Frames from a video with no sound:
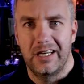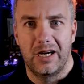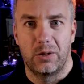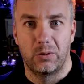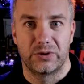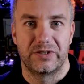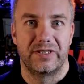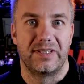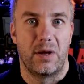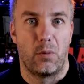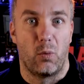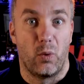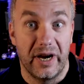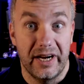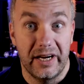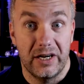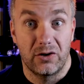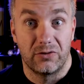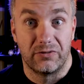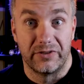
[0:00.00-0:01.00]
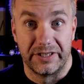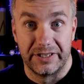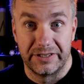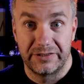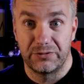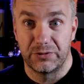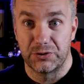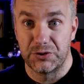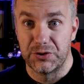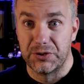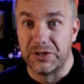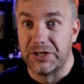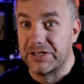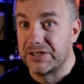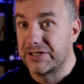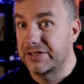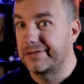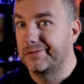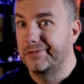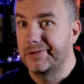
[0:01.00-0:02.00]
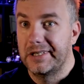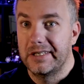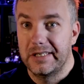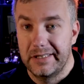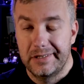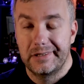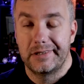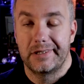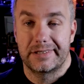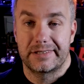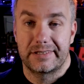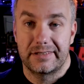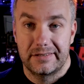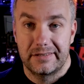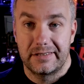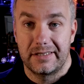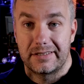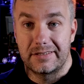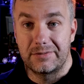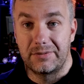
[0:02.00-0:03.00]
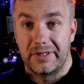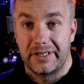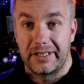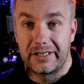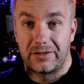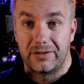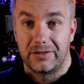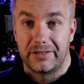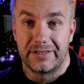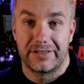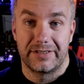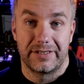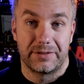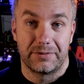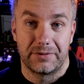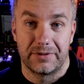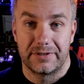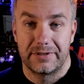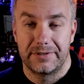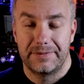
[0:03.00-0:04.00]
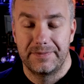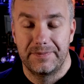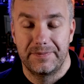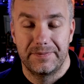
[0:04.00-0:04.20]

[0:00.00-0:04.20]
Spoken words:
I wasn't aware of it for 2 years, that's why I call it secret.